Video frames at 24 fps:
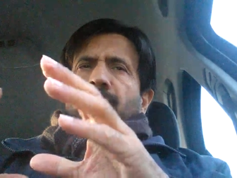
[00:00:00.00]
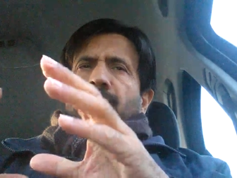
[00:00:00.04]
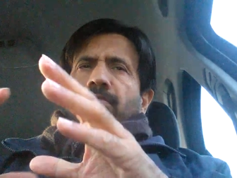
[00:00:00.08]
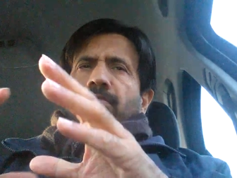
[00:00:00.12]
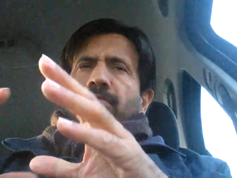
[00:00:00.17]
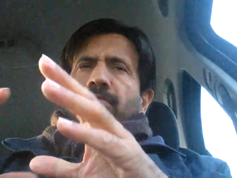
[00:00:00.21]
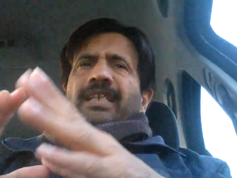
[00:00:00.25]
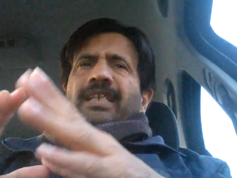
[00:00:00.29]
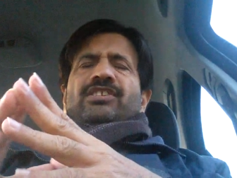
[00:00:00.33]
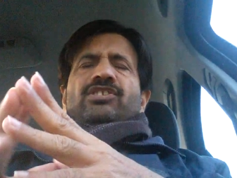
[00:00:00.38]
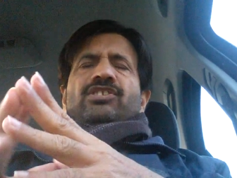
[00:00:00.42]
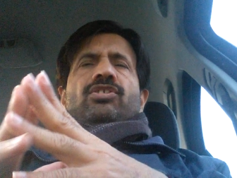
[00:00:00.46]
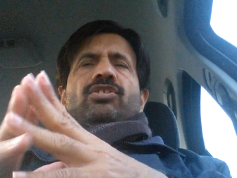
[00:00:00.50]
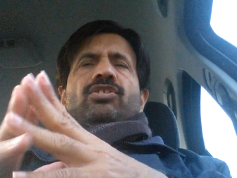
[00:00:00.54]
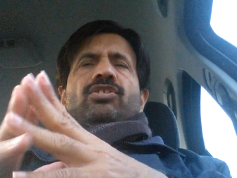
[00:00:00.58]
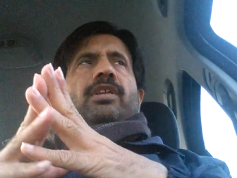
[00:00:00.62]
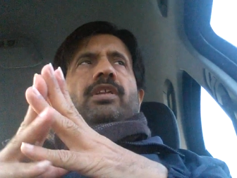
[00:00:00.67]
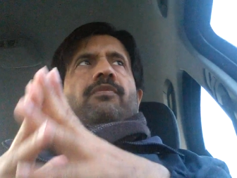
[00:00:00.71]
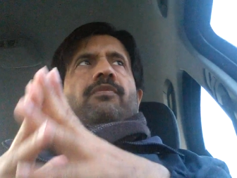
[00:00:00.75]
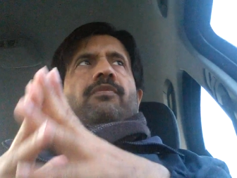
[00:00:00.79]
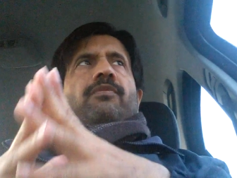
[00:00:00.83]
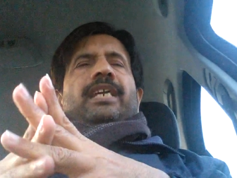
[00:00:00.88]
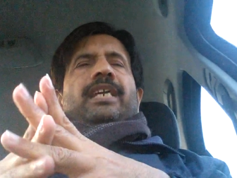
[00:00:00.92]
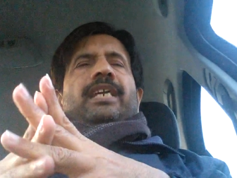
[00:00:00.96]
there are
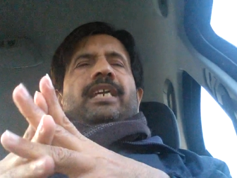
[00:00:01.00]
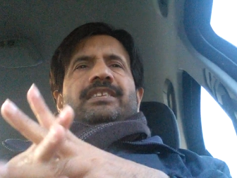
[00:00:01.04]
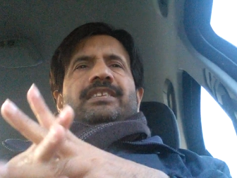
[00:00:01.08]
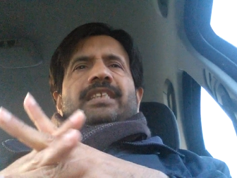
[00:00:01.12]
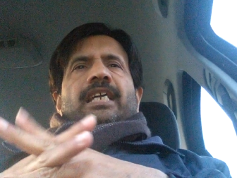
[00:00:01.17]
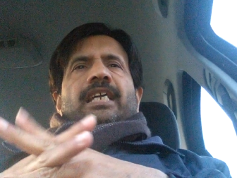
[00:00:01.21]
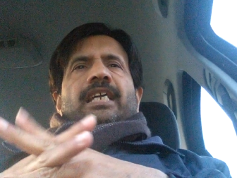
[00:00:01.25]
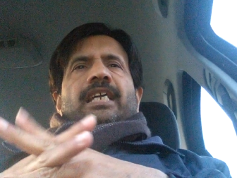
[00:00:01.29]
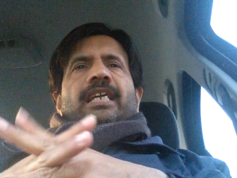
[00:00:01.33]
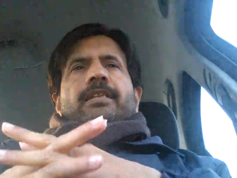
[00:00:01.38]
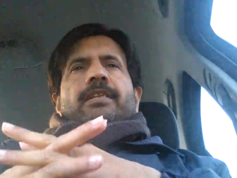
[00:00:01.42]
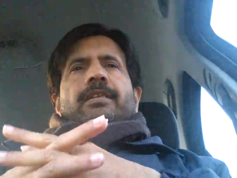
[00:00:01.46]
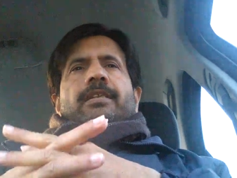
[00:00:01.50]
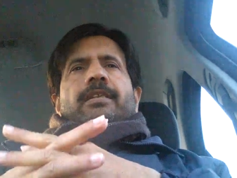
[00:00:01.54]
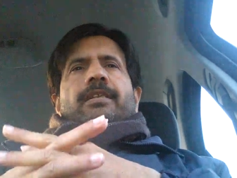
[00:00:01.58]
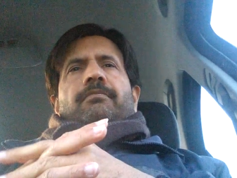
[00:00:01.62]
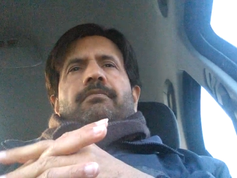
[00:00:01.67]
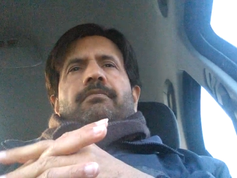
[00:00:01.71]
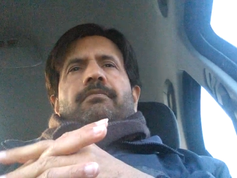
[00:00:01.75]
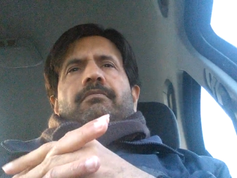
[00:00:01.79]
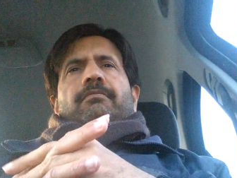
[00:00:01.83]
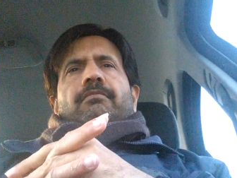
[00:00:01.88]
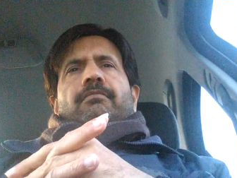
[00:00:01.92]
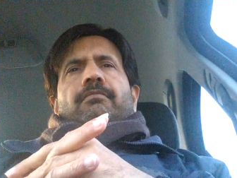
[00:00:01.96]
certain ways that uh,
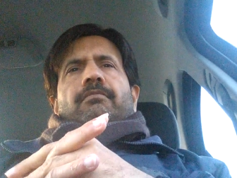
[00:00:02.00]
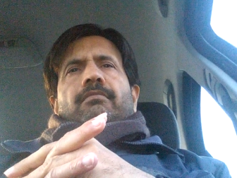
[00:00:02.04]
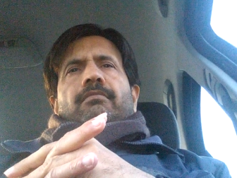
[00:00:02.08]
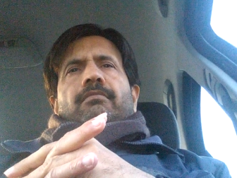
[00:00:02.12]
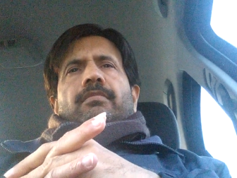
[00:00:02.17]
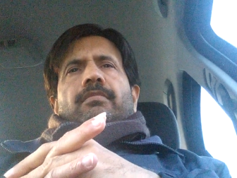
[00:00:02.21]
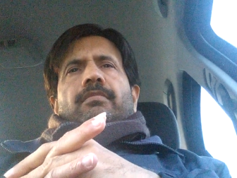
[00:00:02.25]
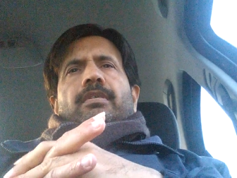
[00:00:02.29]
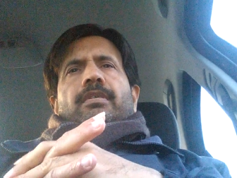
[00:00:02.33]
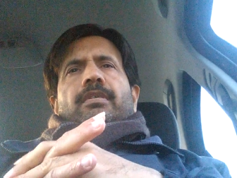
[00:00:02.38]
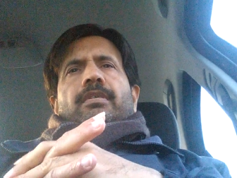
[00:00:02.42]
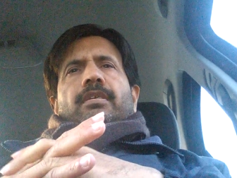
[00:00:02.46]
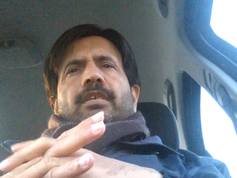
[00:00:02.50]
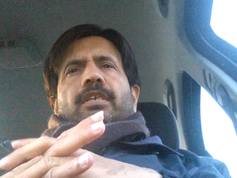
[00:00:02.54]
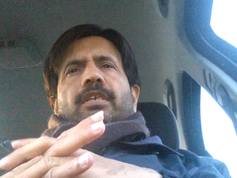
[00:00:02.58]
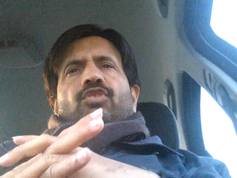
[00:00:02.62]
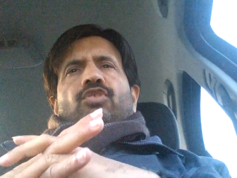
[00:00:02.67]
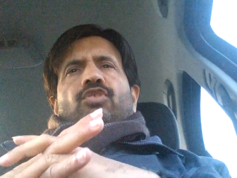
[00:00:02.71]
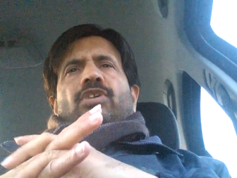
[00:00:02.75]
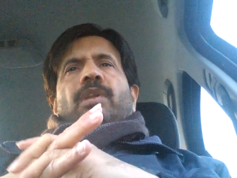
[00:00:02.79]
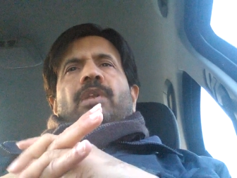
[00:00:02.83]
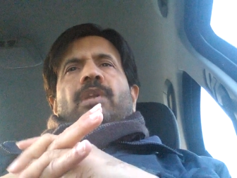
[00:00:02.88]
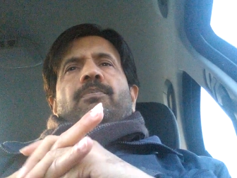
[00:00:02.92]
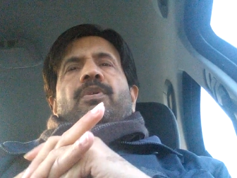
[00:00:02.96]

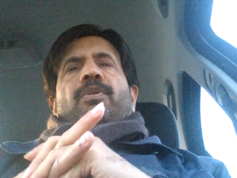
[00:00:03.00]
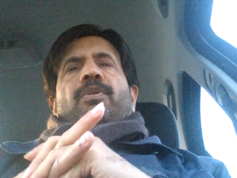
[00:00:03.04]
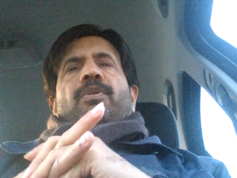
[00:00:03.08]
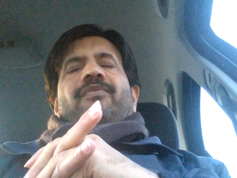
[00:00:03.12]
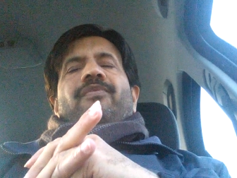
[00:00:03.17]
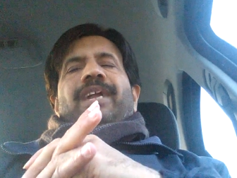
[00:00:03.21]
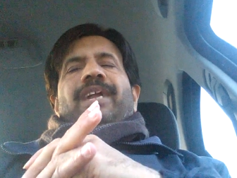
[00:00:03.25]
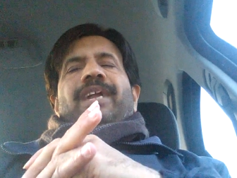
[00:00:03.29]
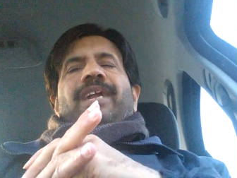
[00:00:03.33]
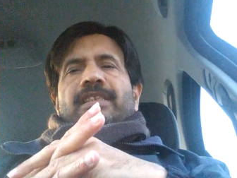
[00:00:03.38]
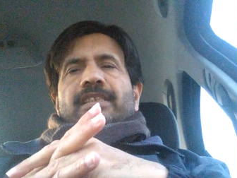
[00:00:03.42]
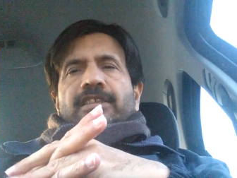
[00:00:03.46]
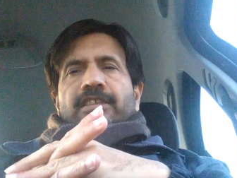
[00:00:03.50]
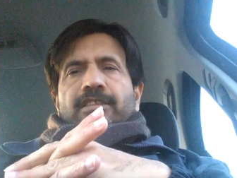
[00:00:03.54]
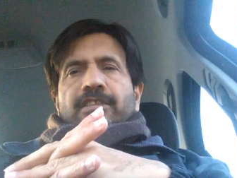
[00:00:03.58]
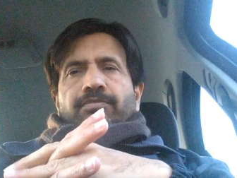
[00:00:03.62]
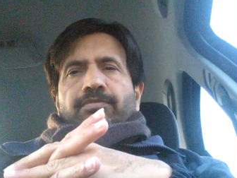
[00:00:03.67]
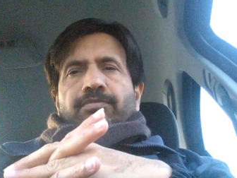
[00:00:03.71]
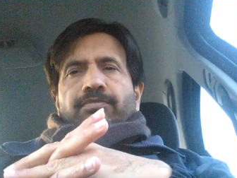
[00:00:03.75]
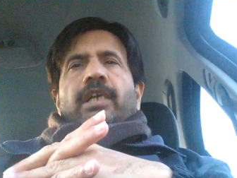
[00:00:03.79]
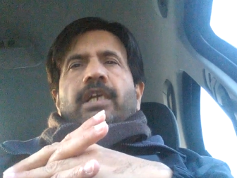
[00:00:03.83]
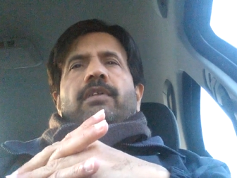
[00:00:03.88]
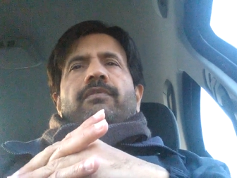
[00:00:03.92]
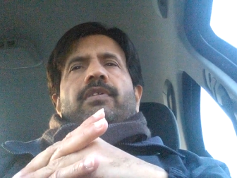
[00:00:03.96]
you can prevent the
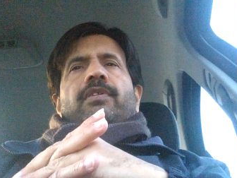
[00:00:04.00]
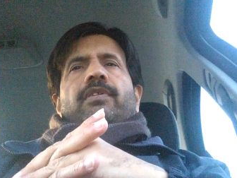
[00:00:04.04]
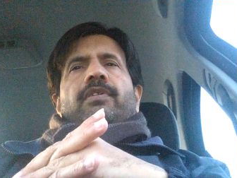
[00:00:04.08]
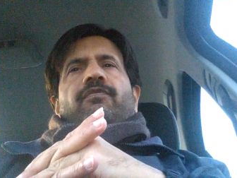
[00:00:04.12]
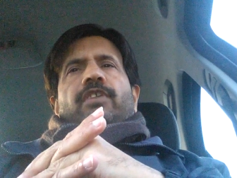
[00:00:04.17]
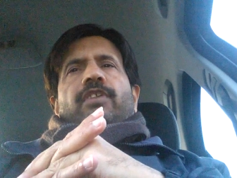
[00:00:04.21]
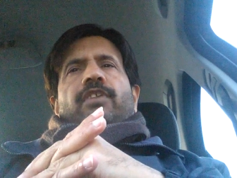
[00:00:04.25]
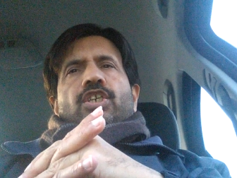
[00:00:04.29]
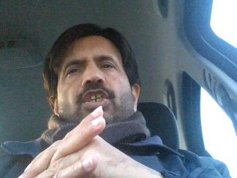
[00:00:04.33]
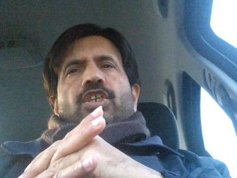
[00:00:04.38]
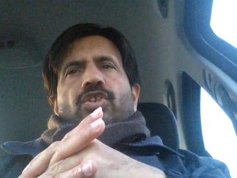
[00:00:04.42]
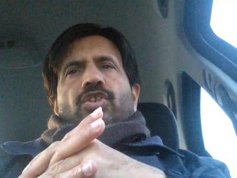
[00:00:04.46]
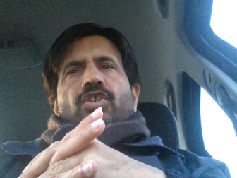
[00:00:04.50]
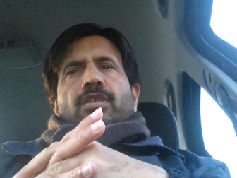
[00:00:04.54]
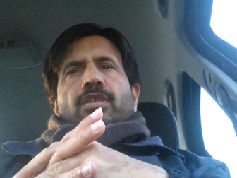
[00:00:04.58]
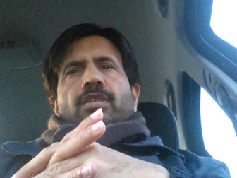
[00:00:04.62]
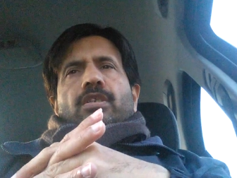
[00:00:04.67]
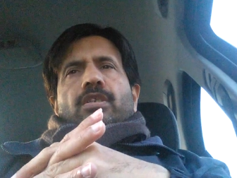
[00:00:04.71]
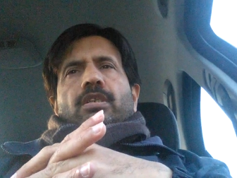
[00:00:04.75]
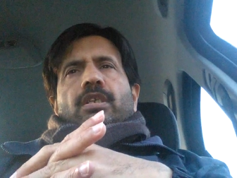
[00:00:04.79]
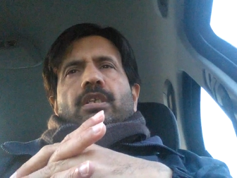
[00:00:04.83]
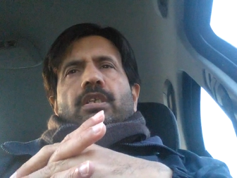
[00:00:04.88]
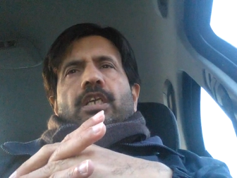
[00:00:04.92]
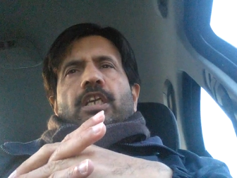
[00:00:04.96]
spread of infection
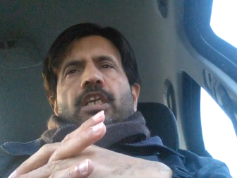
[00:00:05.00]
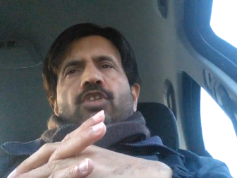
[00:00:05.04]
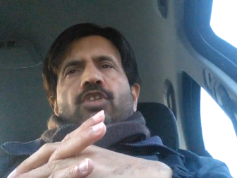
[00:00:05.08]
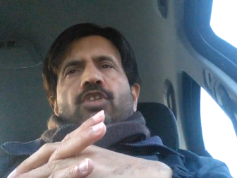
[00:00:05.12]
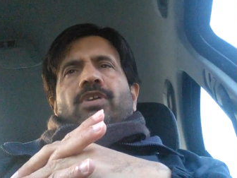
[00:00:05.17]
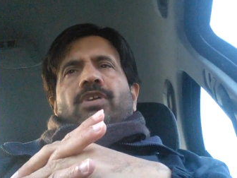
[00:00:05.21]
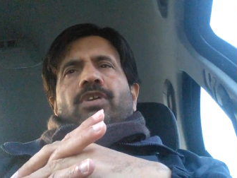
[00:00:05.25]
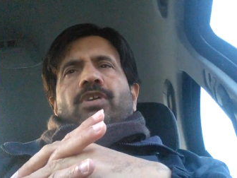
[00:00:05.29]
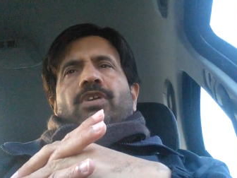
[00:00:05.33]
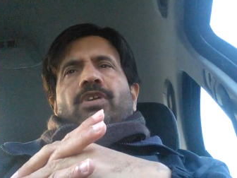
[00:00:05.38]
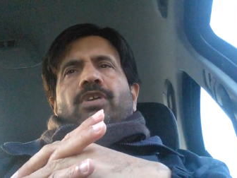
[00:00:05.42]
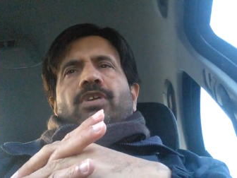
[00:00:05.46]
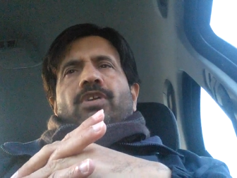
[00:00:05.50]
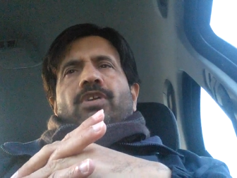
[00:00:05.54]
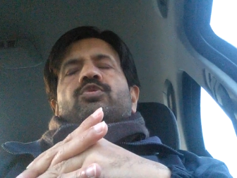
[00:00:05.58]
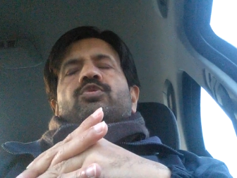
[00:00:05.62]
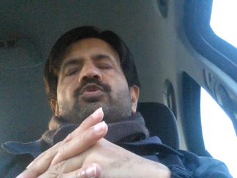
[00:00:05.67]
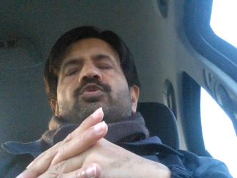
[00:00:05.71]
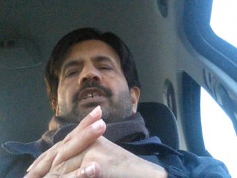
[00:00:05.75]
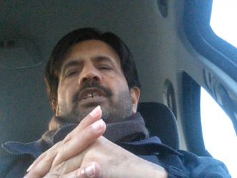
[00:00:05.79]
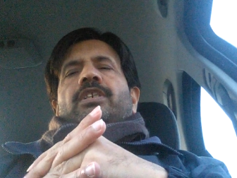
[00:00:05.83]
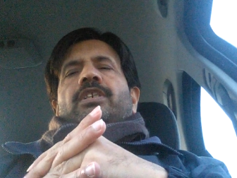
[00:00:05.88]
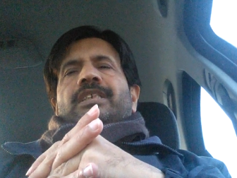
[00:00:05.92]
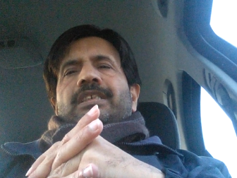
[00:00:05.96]
and you can reduce
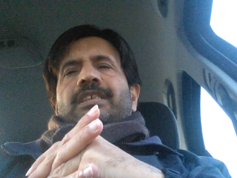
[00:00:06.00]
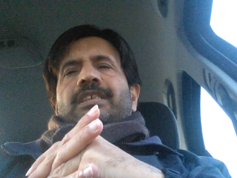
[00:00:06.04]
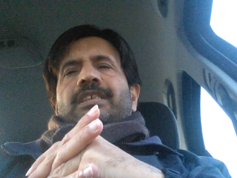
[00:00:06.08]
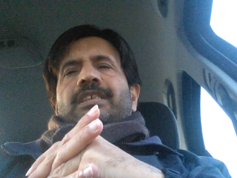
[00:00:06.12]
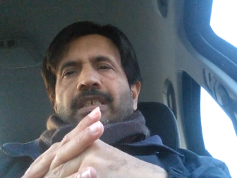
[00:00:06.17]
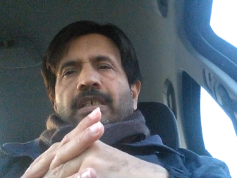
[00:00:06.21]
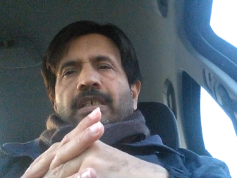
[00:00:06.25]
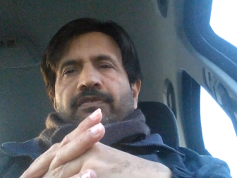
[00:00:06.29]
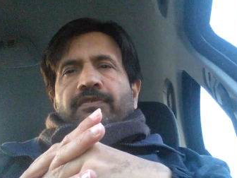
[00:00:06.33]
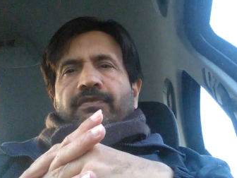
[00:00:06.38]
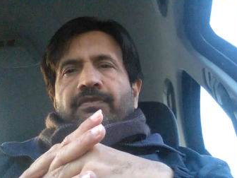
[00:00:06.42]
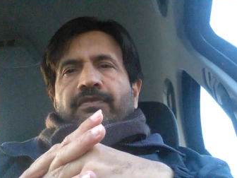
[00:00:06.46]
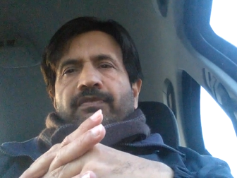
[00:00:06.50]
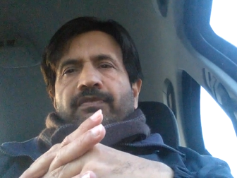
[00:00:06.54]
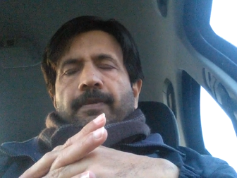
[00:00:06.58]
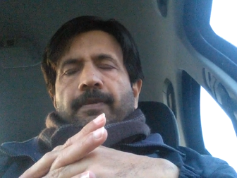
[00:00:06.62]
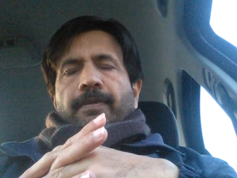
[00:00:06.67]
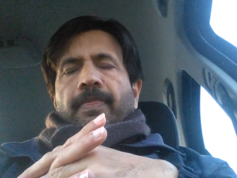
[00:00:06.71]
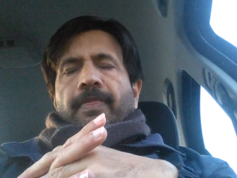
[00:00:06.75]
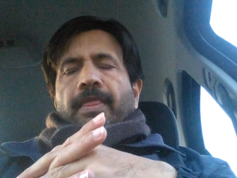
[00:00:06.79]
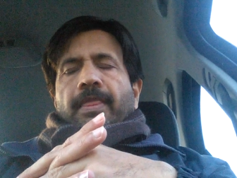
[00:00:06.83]
the risk of uh,